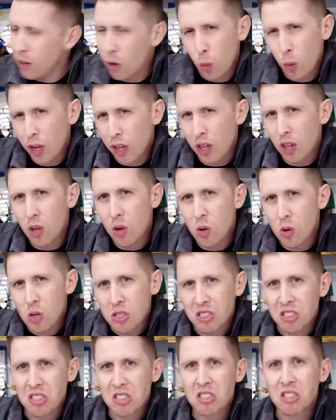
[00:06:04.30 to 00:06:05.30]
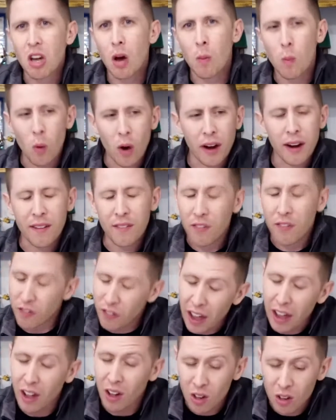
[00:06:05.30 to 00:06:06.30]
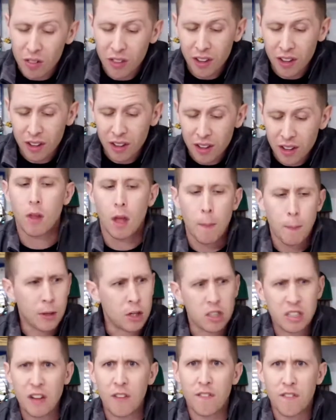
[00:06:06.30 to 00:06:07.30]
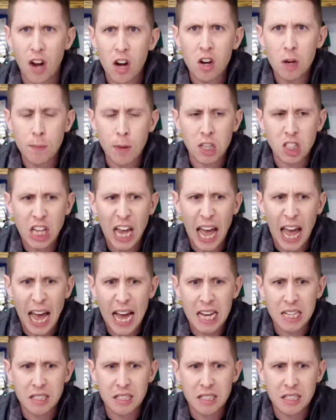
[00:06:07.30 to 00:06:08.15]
Wii U somewhat failed, because it very much has